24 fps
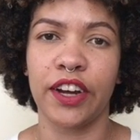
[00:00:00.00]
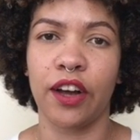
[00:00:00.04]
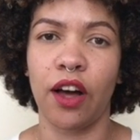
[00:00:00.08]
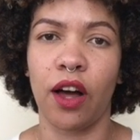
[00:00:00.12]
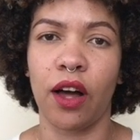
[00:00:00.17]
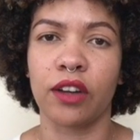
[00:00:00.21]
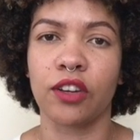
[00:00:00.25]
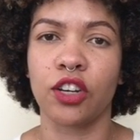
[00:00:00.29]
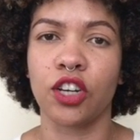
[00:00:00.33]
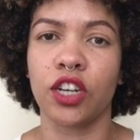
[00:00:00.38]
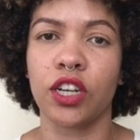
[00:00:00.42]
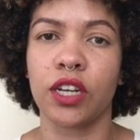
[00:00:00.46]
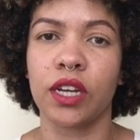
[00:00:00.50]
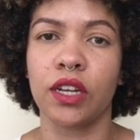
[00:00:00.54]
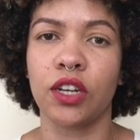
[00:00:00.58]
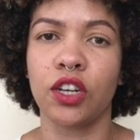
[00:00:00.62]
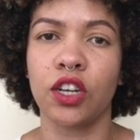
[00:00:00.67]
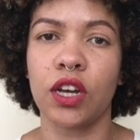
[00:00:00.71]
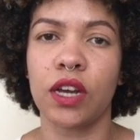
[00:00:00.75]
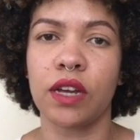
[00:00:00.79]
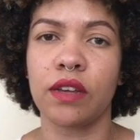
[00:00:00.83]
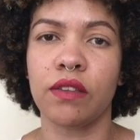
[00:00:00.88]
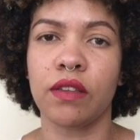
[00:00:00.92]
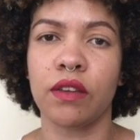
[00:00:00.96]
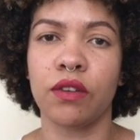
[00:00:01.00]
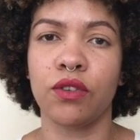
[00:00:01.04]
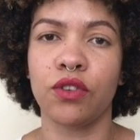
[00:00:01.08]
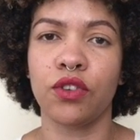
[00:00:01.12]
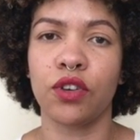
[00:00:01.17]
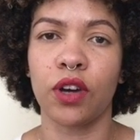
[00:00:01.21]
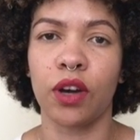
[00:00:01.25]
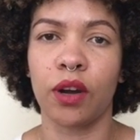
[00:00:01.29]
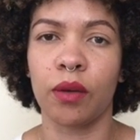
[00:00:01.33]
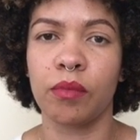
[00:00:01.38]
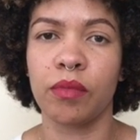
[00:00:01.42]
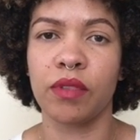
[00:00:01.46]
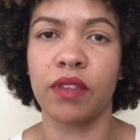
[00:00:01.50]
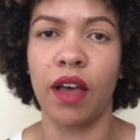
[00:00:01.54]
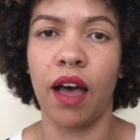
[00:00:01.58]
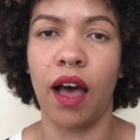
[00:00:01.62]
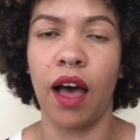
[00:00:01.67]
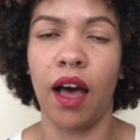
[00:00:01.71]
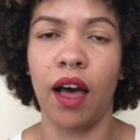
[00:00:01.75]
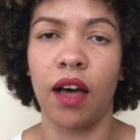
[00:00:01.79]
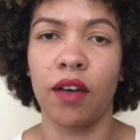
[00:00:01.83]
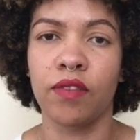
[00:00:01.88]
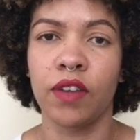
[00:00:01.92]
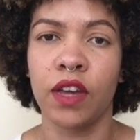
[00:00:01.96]
conscientious in terms
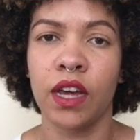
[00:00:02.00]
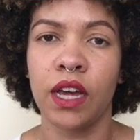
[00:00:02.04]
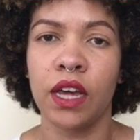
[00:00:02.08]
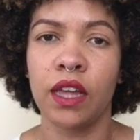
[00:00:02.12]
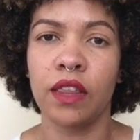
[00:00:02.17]
of